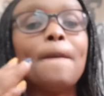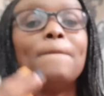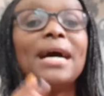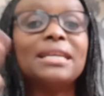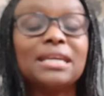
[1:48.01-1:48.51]

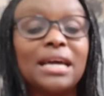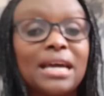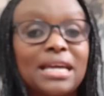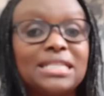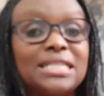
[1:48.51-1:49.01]
but
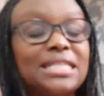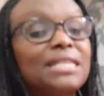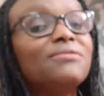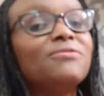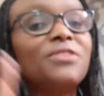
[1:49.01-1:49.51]
it's
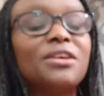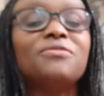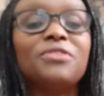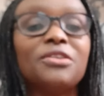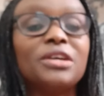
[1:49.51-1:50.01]
still very
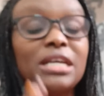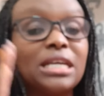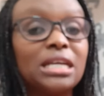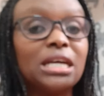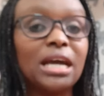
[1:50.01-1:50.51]
very